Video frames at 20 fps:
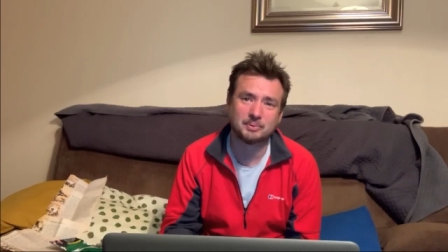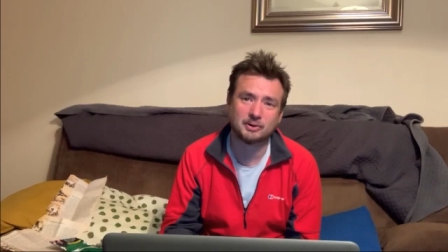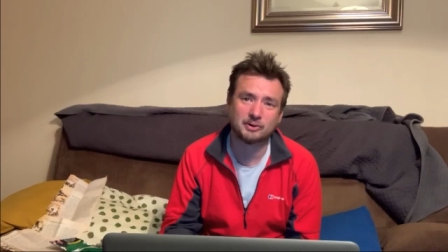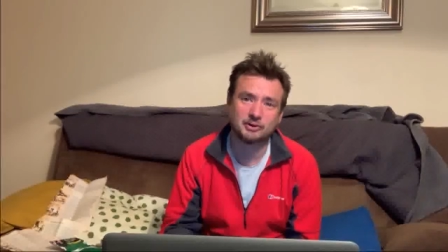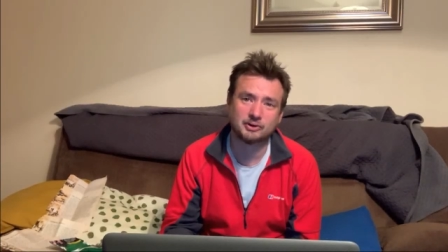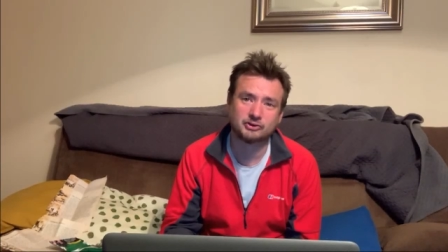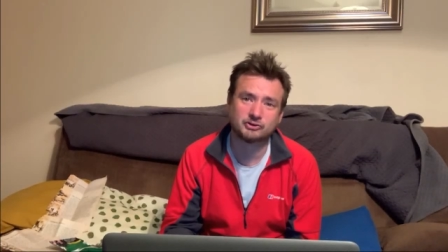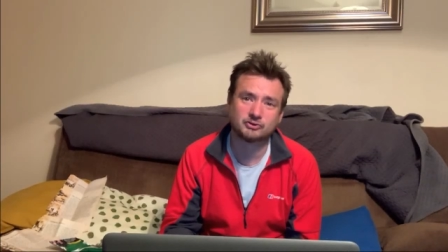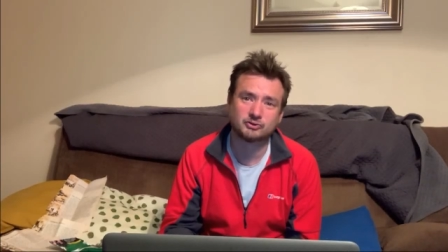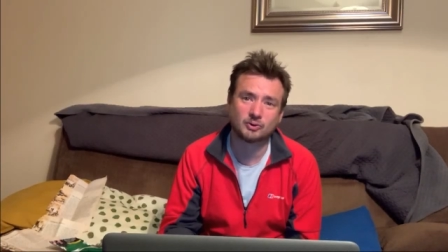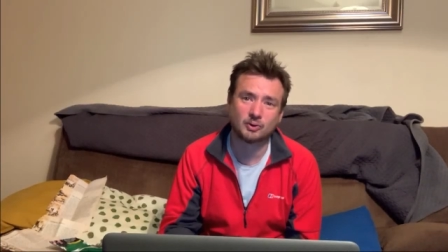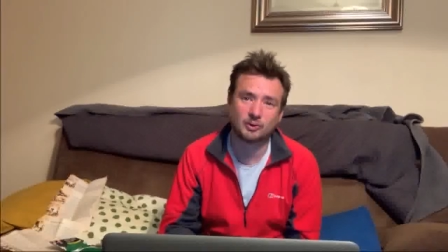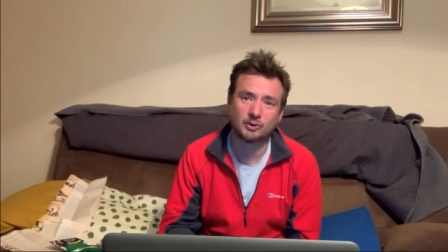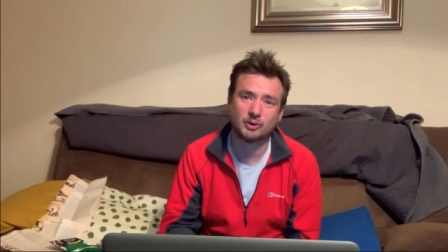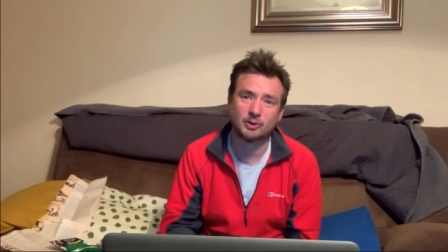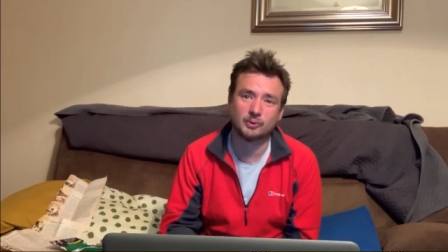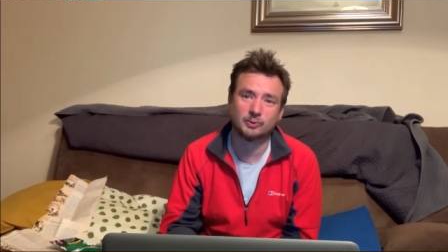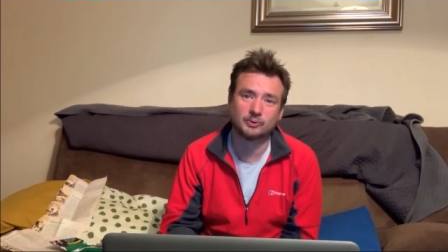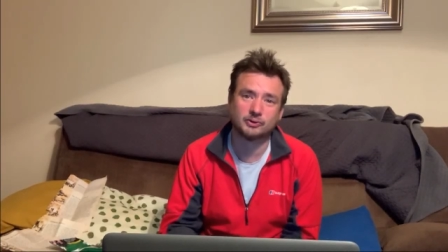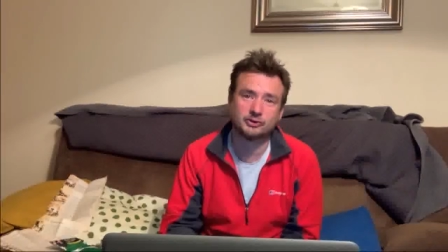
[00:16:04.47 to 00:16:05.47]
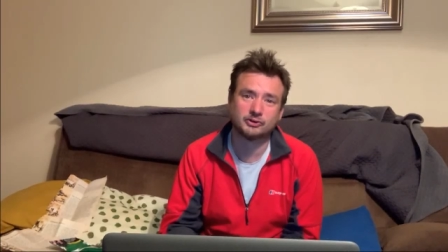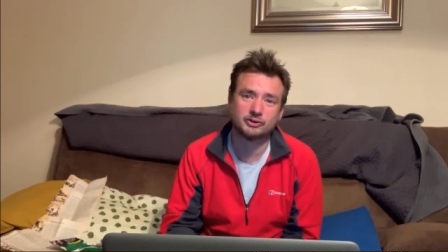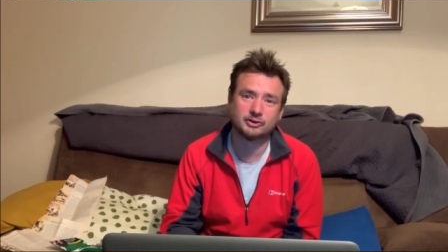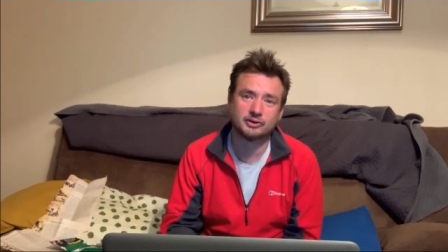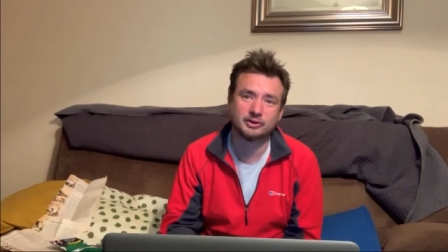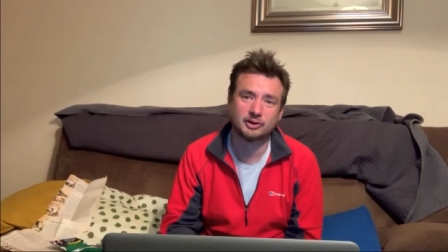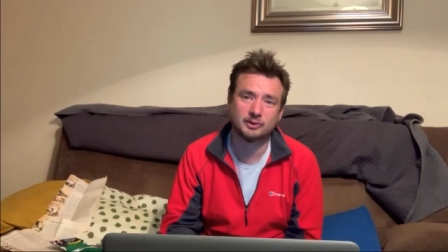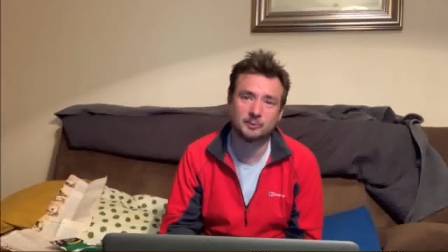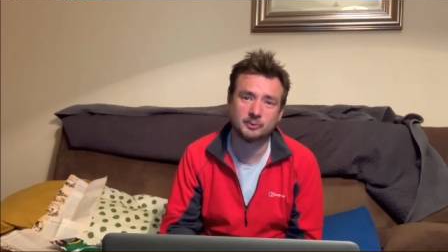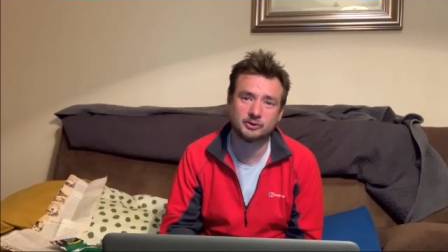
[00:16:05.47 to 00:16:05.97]
Polish strongholds
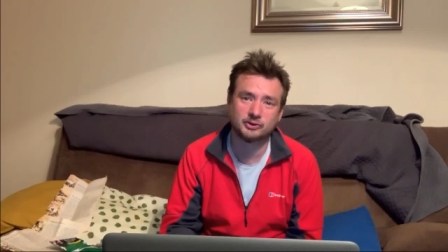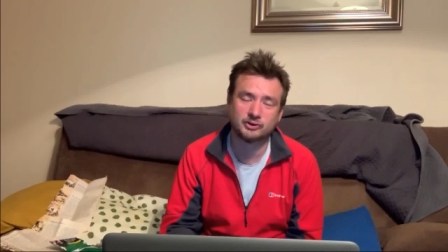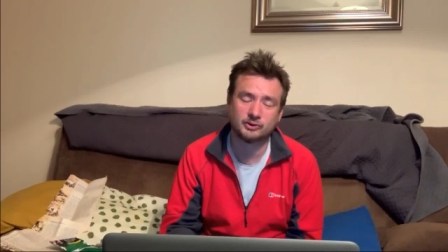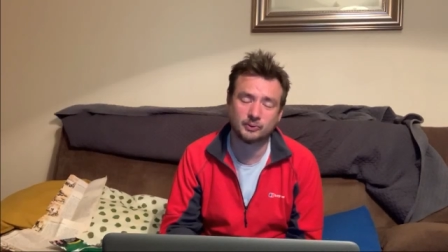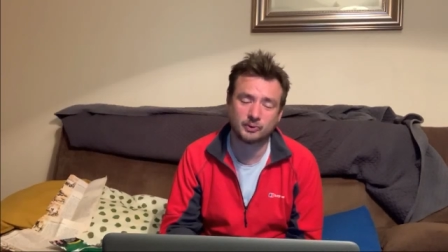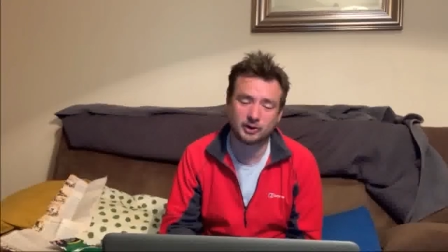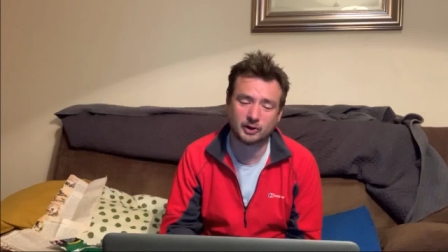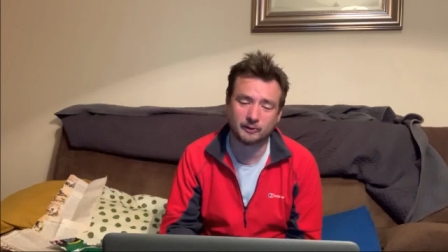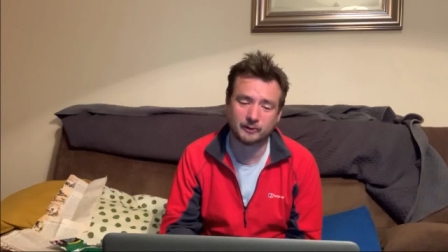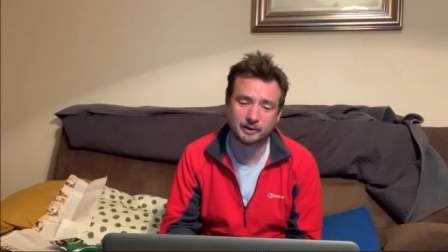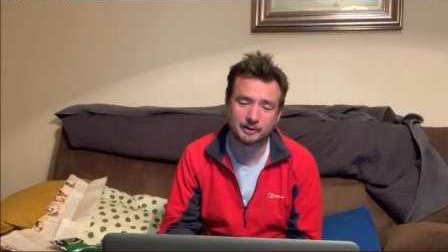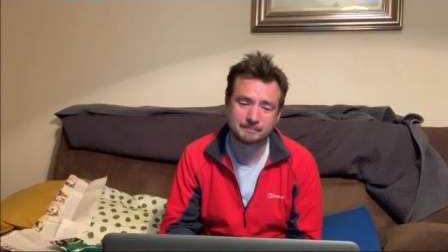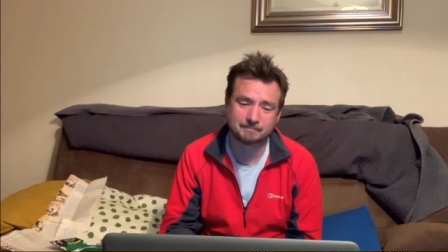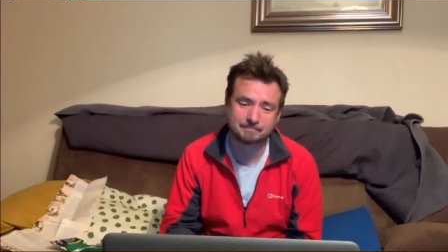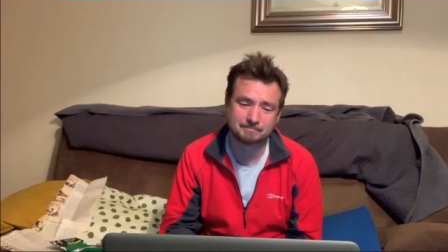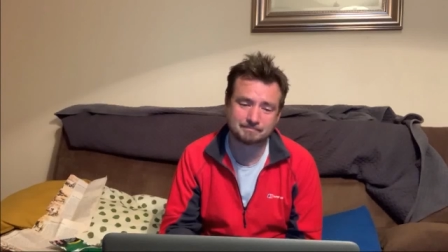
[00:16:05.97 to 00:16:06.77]
that were still going.